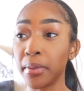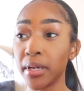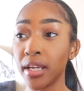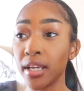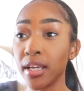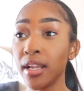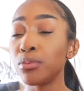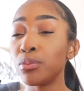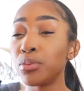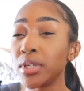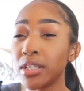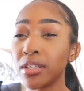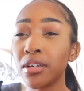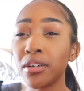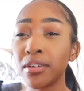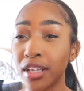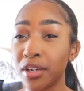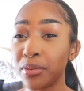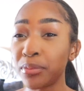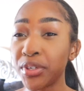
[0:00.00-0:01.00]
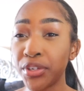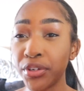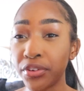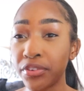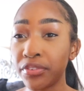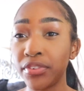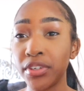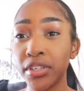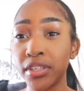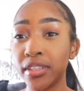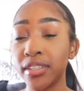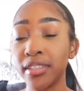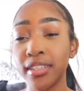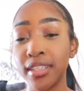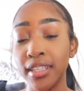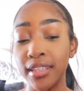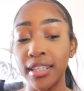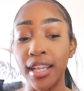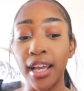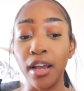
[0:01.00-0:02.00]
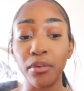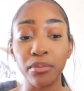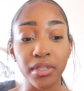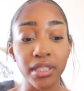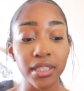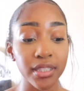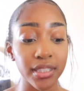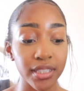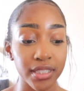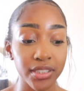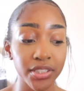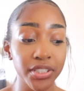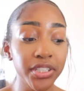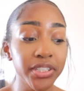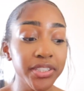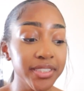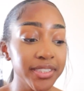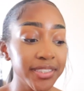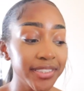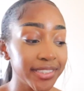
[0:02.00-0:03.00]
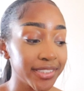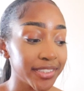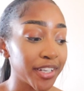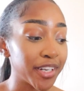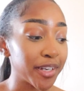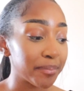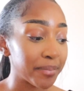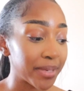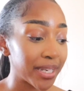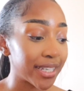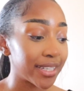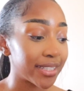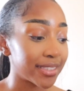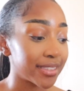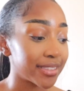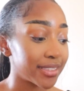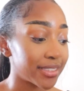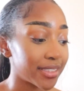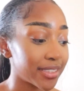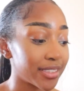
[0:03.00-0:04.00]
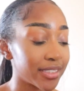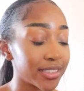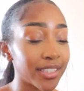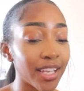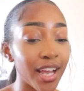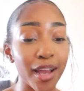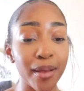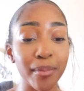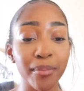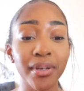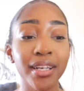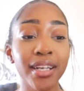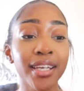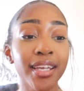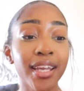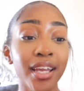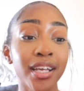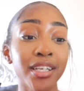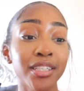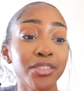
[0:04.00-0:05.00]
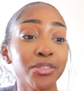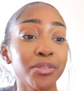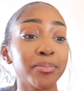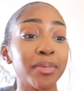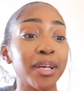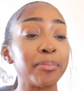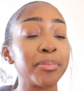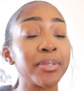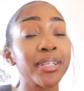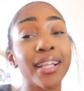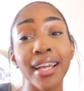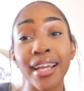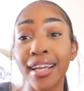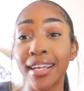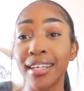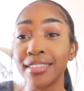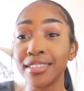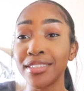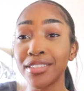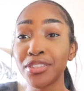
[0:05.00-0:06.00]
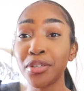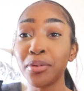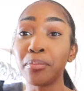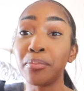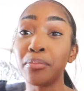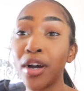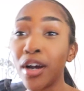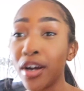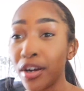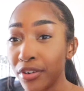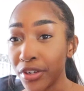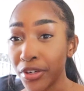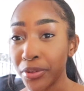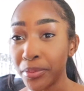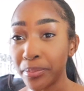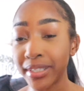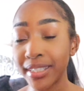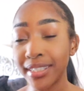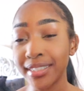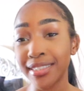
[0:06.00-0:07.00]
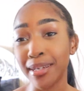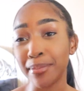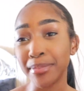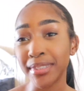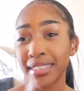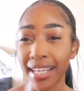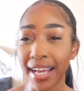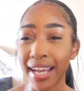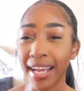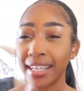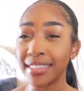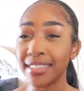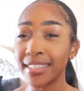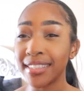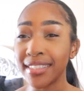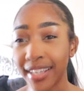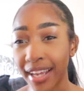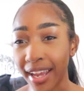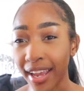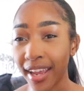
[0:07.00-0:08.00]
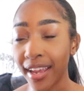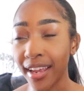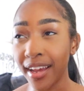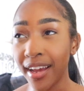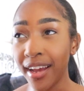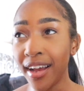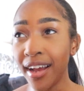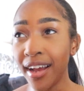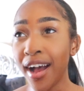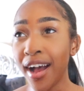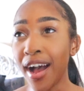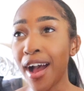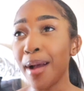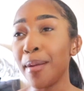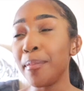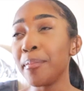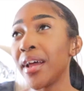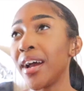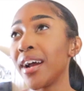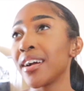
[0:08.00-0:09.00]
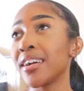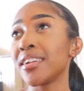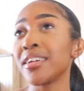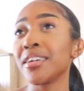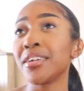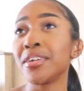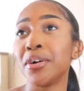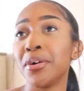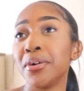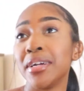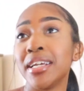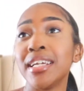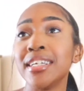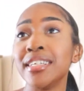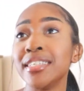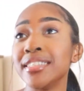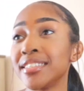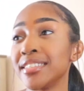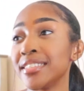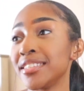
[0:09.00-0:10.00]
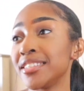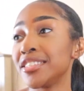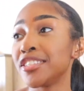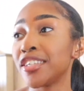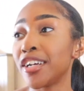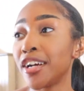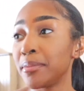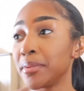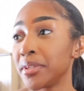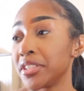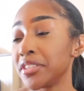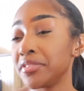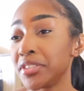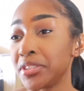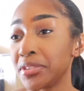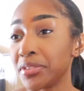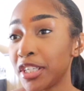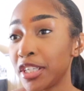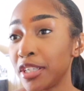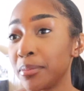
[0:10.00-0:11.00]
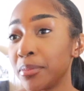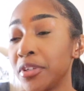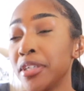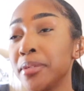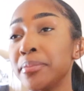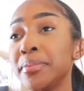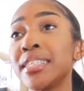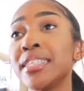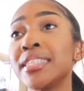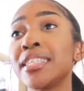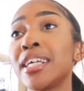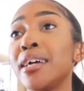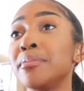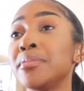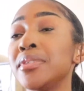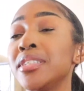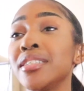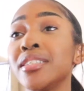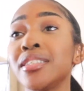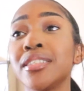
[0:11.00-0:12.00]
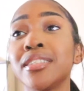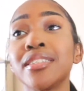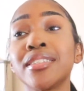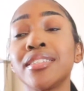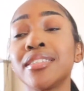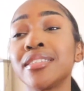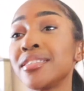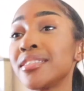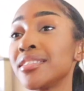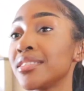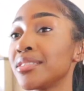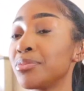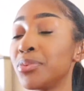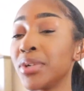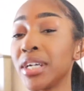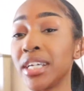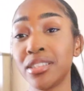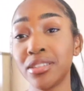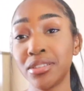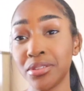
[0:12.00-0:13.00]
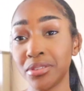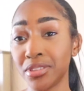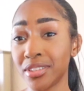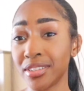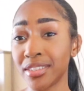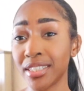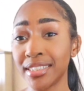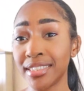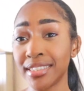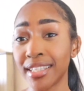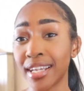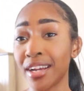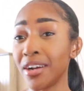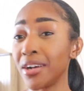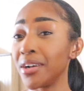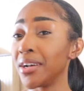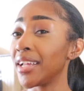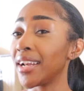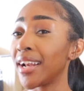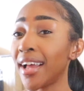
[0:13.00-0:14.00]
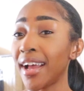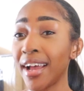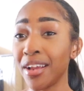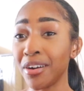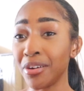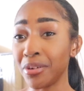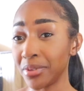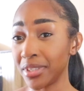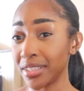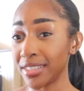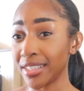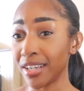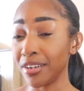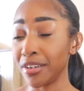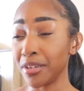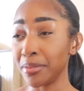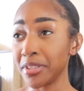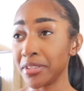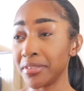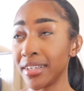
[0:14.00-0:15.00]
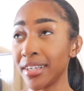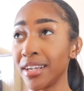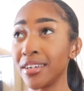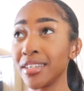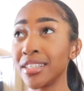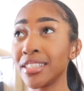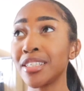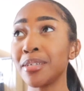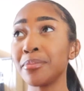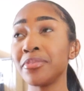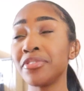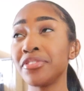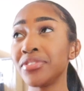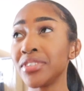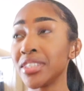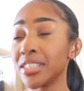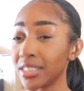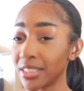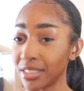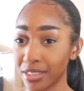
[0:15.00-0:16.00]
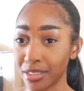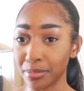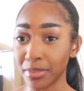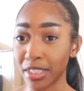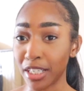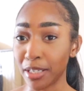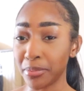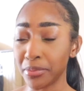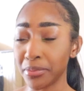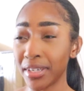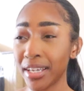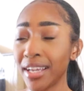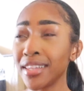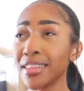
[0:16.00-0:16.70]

But we know that we go further than that. We literally start making decisions. I'm gonna cancel my plans tomorrow because I'm sad today. I'm not gonna go into this job interview anymore because I'm just way too stressed out and I don't want that on me right now because I'm feeling some type of way.